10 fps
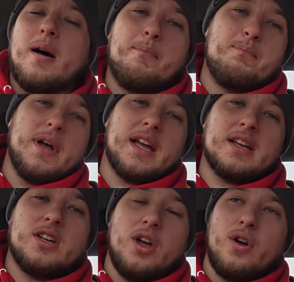A
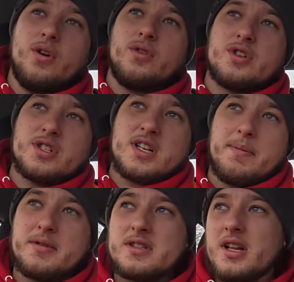big huge
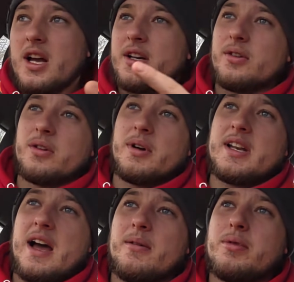slip and slide all the way
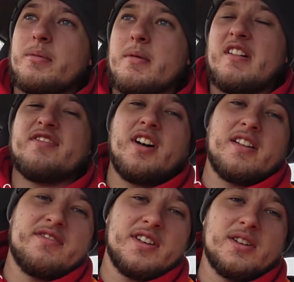down, probably about
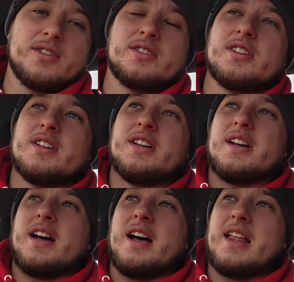5 fields,
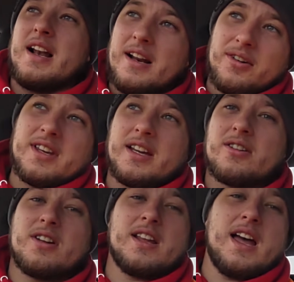and then a little
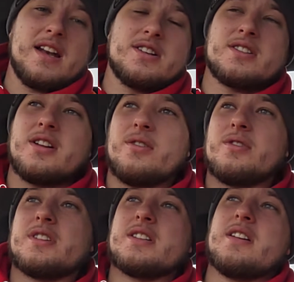kicker at the end just to
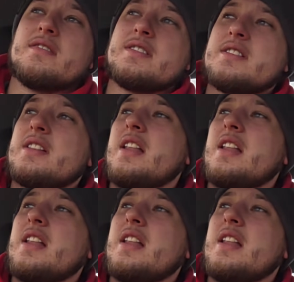launch ourselves into